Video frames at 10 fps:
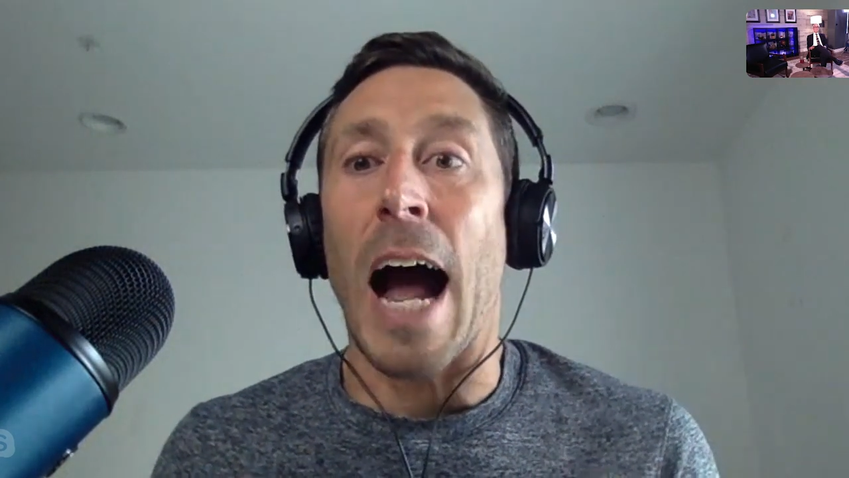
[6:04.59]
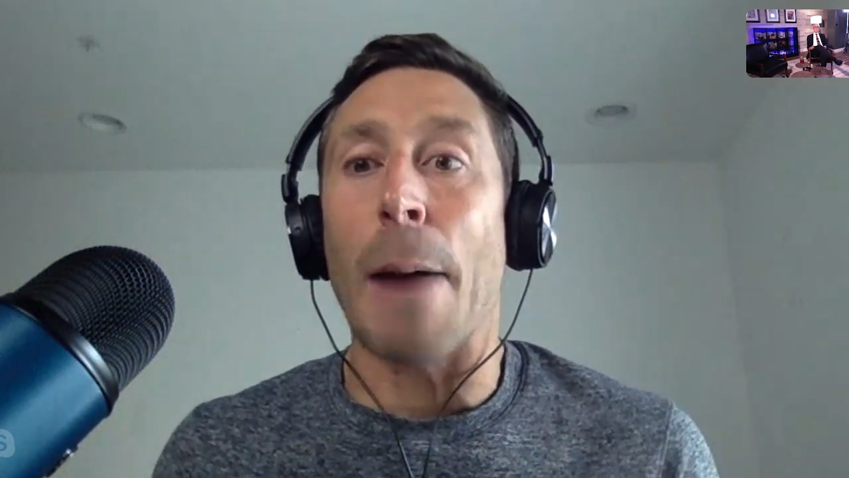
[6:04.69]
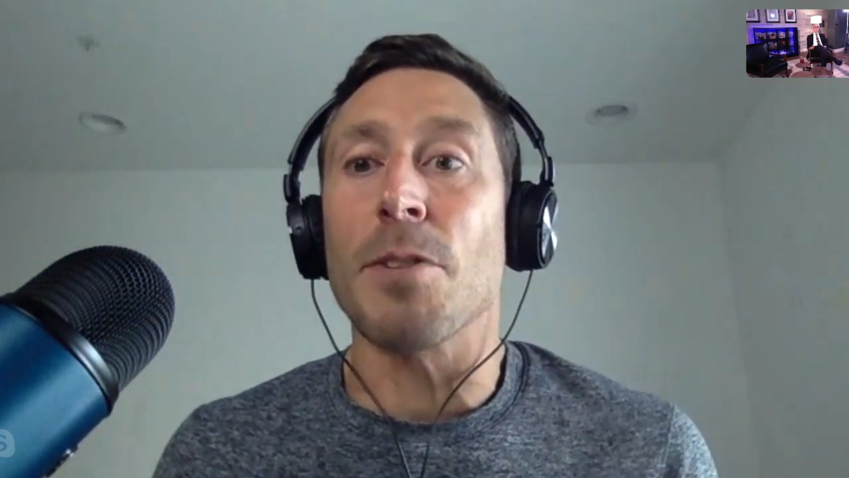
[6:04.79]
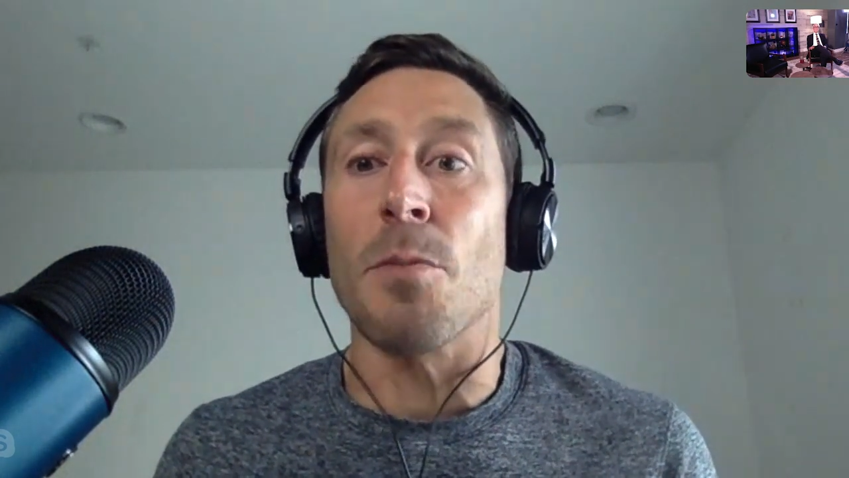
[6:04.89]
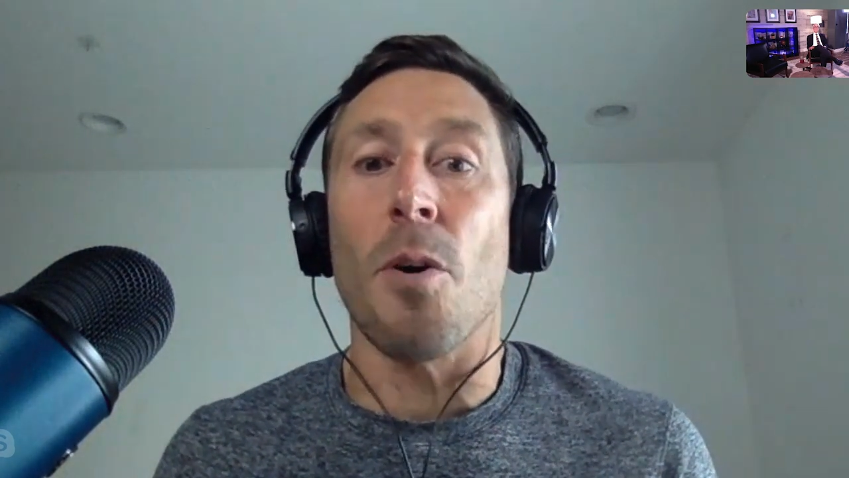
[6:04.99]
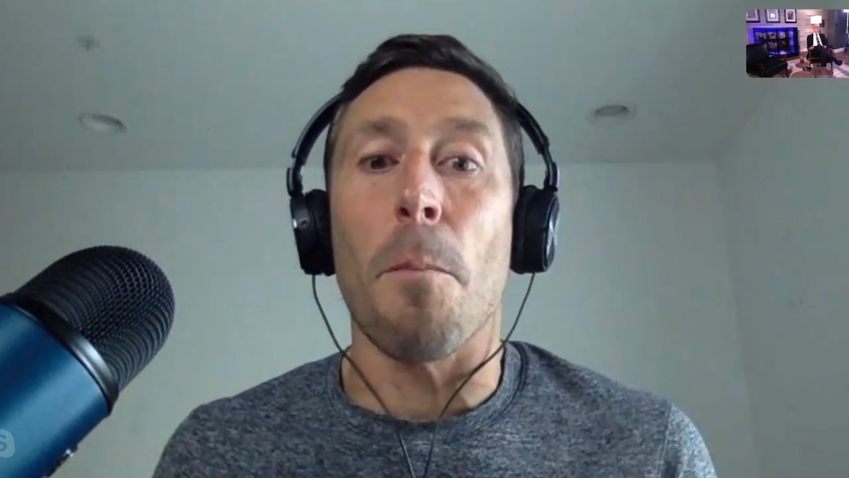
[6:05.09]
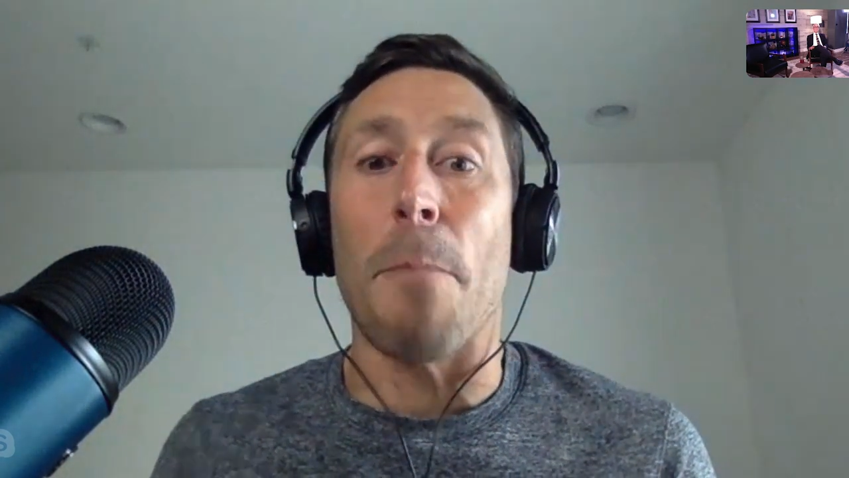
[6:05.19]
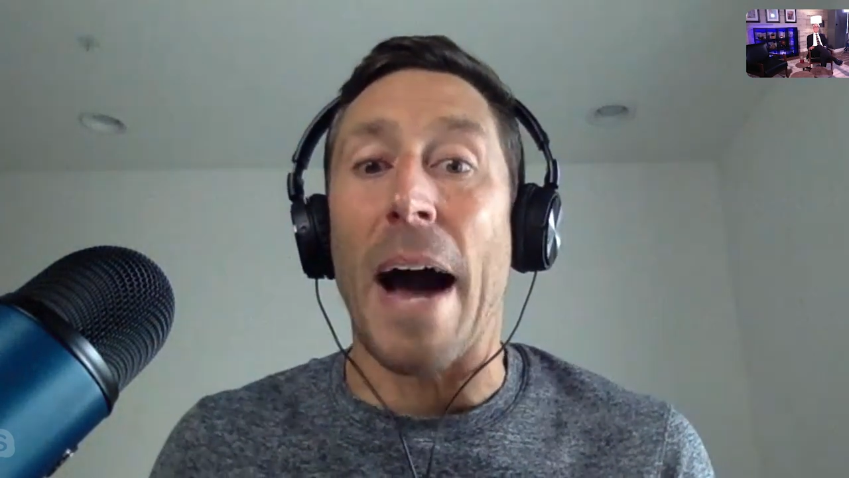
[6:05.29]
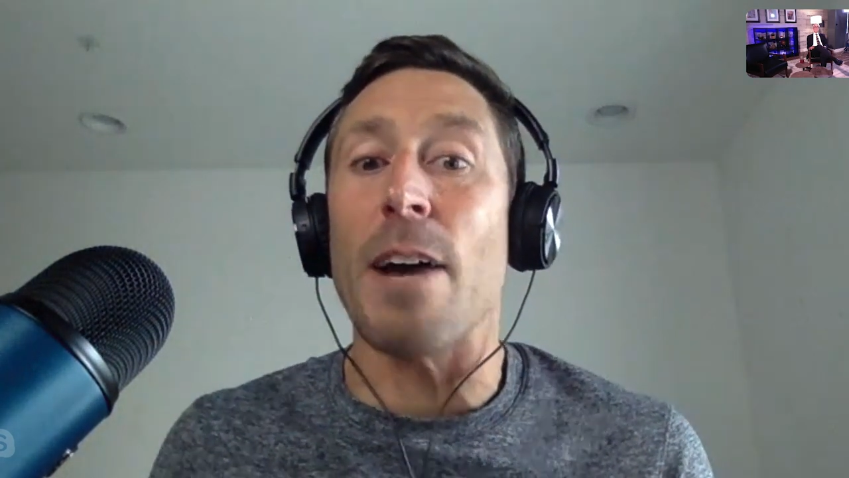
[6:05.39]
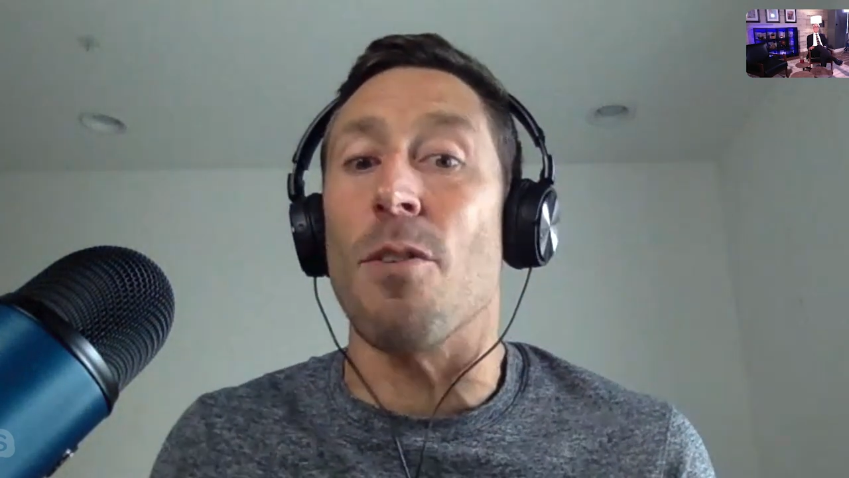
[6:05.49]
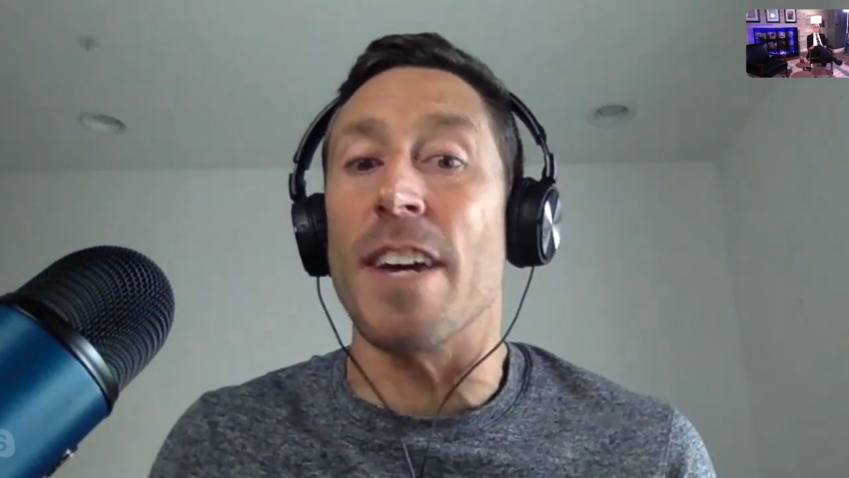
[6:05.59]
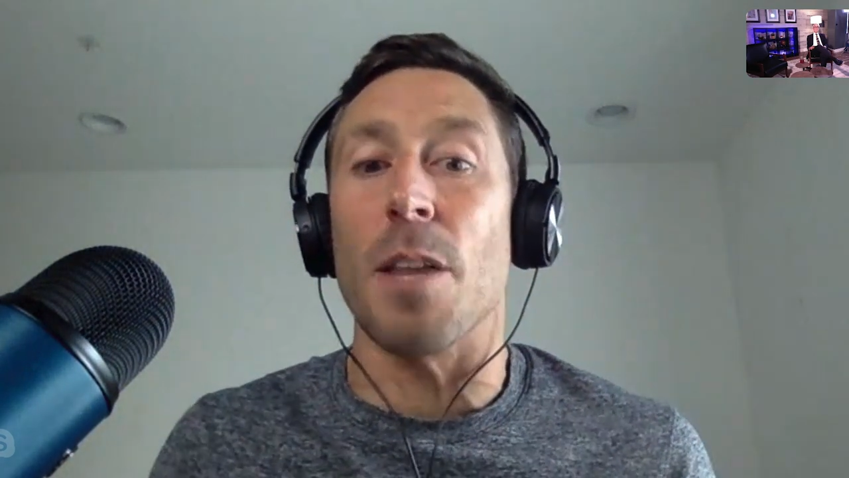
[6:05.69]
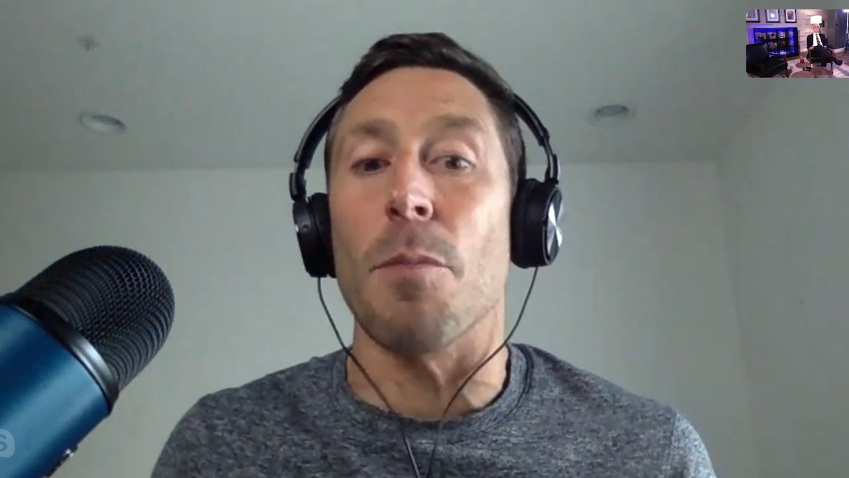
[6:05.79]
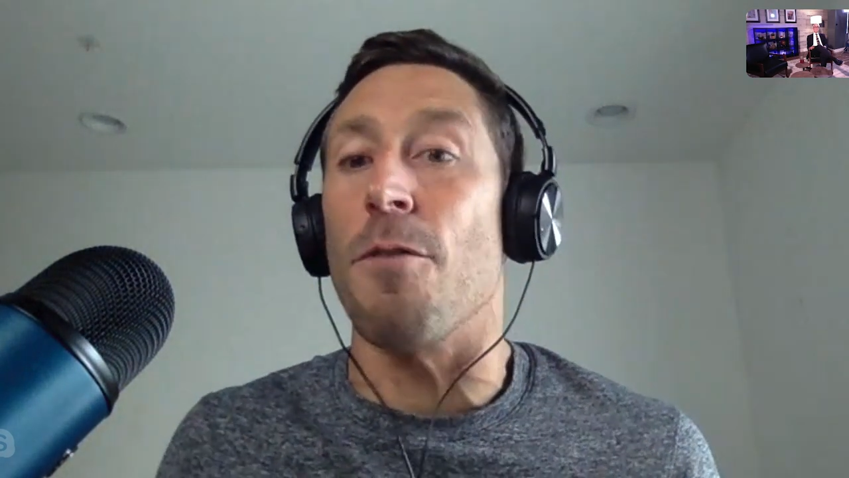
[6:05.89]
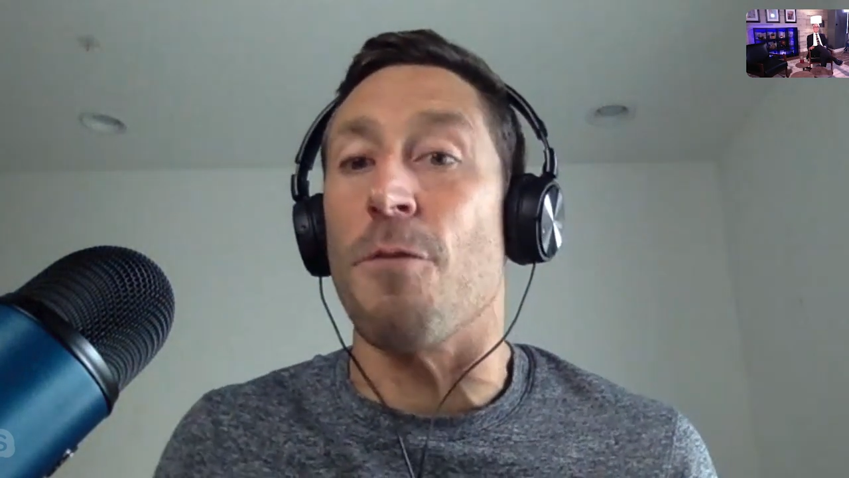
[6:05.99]
optimal
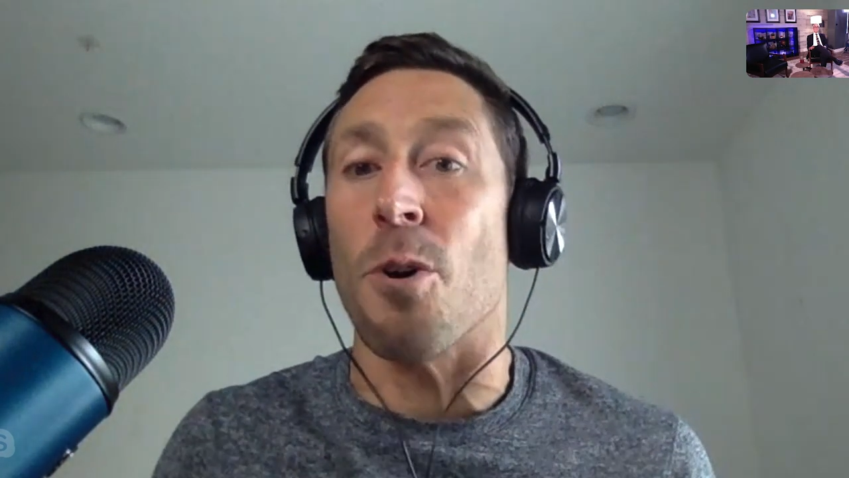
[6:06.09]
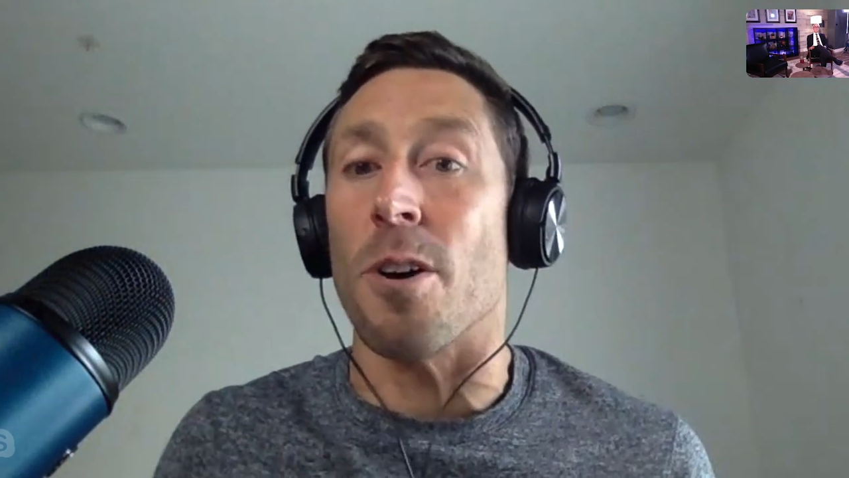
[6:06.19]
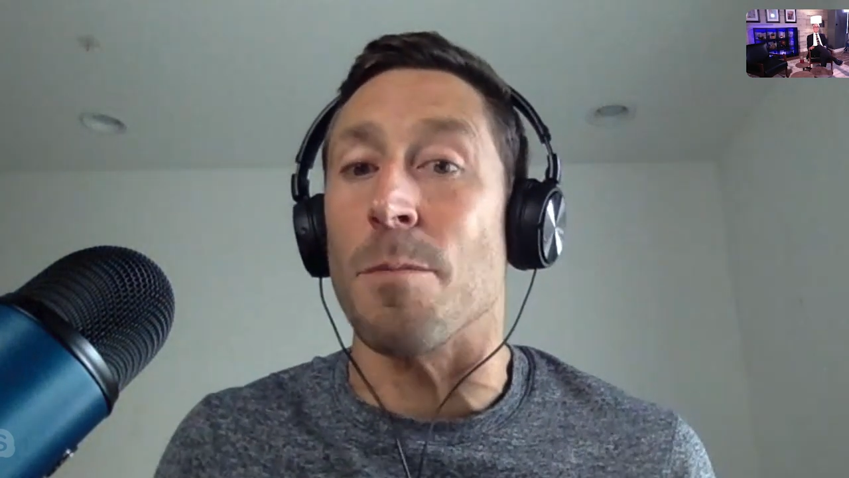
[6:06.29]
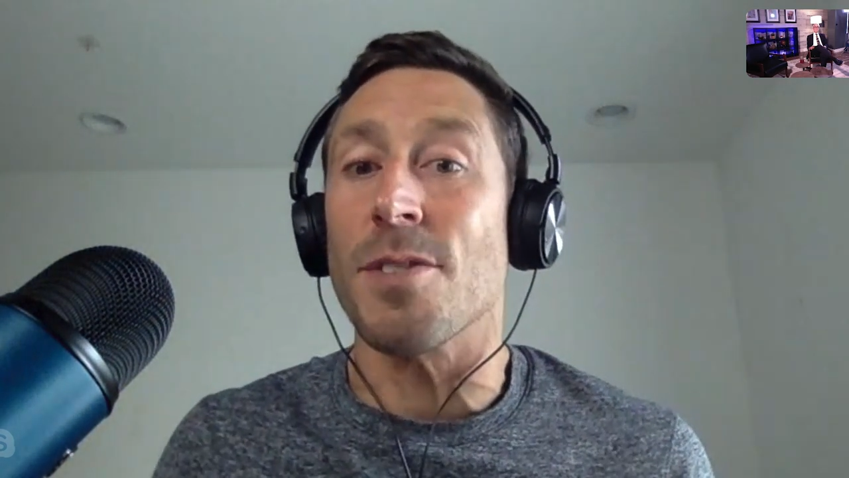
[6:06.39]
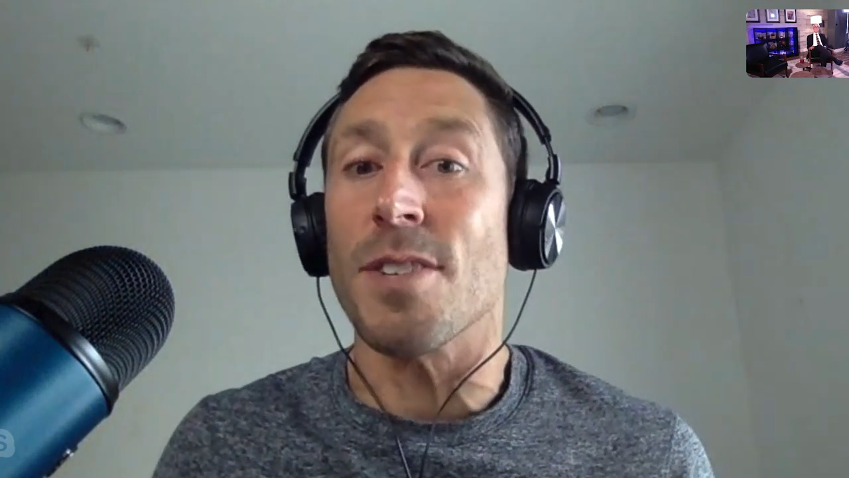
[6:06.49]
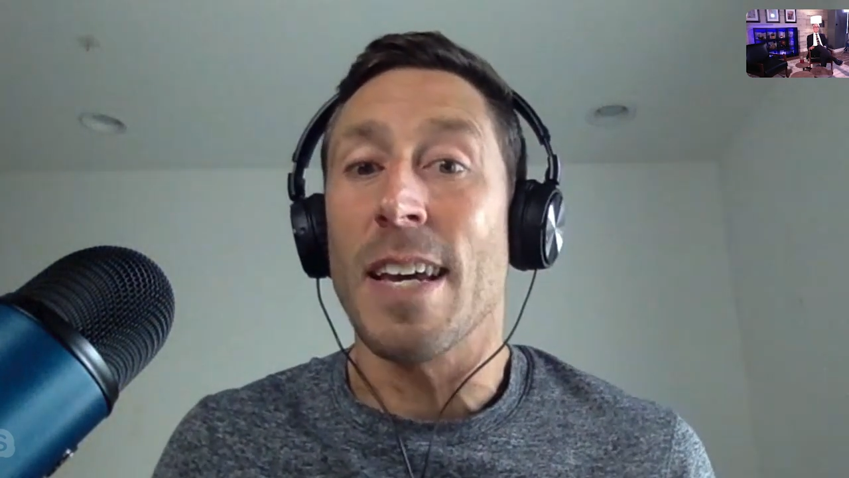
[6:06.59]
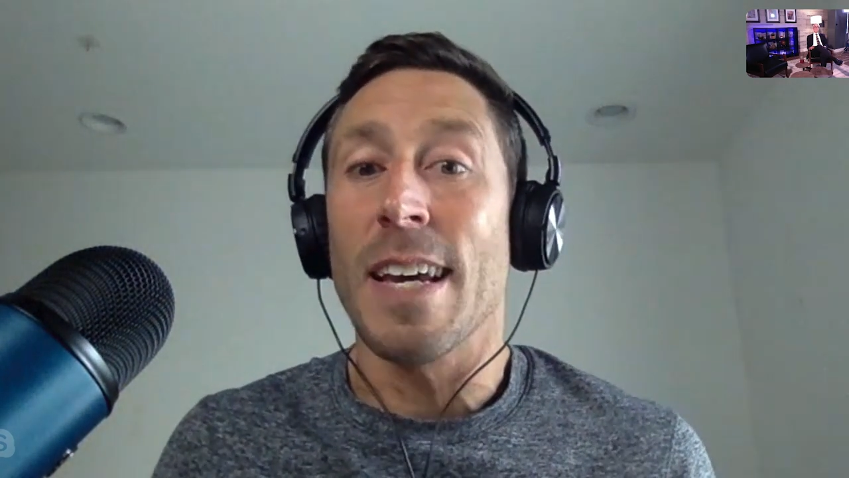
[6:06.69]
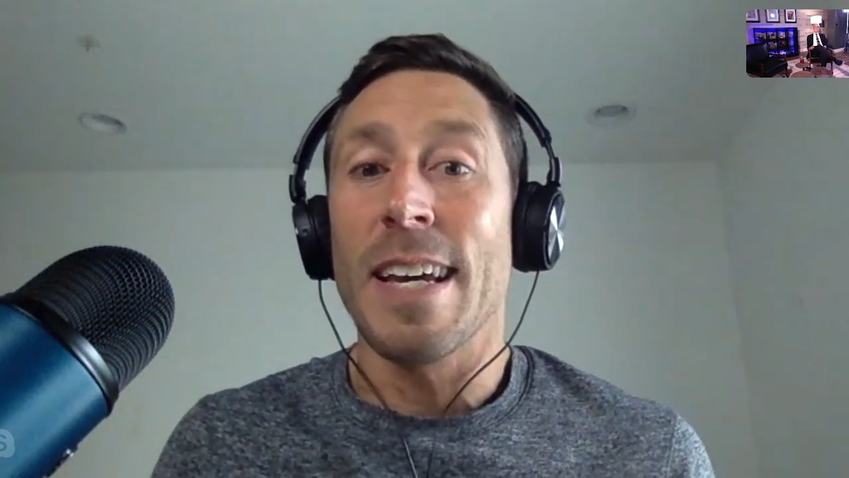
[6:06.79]
bioavailable forms